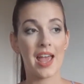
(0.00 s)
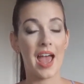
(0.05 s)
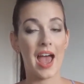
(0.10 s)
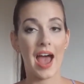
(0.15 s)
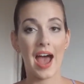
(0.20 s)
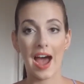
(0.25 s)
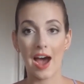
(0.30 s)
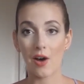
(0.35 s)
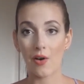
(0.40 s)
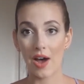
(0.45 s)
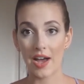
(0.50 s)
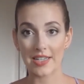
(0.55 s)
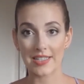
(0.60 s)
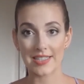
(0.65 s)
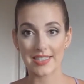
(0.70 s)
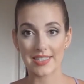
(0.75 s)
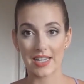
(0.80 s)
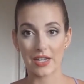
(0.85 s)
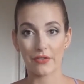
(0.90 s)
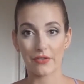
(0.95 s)
how I
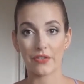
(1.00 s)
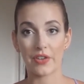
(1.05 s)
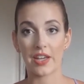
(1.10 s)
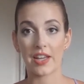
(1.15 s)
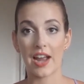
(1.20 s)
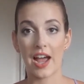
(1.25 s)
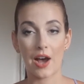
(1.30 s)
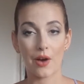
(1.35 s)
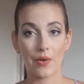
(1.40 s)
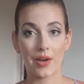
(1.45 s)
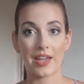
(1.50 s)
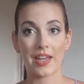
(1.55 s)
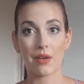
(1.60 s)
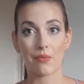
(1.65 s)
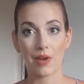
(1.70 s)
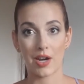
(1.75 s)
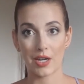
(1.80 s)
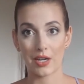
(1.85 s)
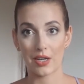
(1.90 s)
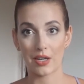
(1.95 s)
stay fit, how I get
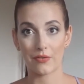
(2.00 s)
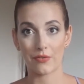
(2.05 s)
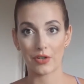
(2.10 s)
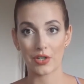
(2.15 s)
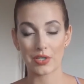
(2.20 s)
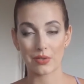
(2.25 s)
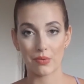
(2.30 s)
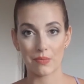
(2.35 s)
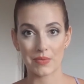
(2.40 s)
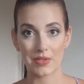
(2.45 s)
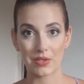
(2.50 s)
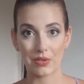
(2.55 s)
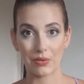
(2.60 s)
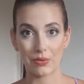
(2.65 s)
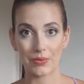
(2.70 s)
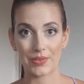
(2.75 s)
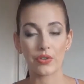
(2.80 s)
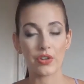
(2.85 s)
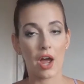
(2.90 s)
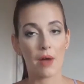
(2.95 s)
ready for a
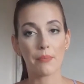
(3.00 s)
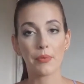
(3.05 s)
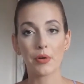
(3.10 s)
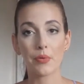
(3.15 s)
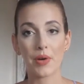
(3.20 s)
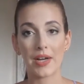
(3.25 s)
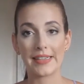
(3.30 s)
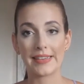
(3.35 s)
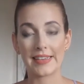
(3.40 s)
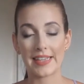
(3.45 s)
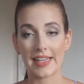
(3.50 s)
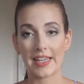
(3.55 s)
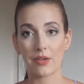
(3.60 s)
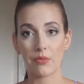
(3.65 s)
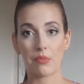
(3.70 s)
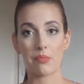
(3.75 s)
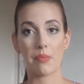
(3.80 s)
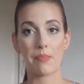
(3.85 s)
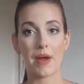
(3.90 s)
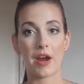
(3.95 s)
swimsuit. Number one thing when
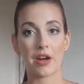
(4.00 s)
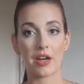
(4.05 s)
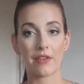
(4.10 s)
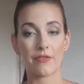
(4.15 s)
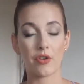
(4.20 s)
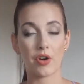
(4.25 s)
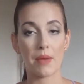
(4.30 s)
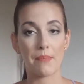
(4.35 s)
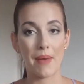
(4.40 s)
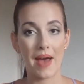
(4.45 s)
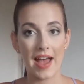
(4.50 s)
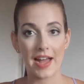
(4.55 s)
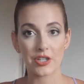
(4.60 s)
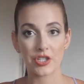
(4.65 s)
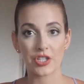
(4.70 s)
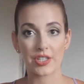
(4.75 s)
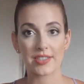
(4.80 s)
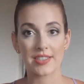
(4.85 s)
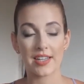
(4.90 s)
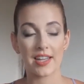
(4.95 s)
preparing for a
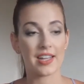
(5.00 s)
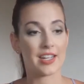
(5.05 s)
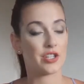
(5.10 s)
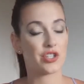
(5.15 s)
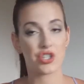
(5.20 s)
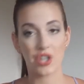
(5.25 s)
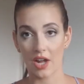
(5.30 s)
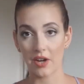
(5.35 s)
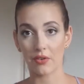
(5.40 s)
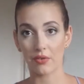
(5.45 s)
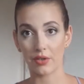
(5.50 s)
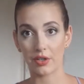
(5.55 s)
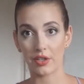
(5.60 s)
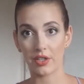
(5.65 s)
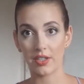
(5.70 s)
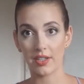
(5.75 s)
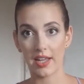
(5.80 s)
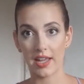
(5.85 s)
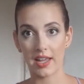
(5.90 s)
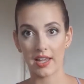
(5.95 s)
pageant in general
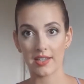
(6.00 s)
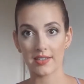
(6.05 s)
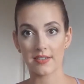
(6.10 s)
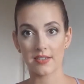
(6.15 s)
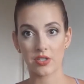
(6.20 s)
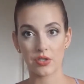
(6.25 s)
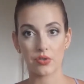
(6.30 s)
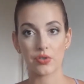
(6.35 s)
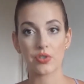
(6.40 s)
is to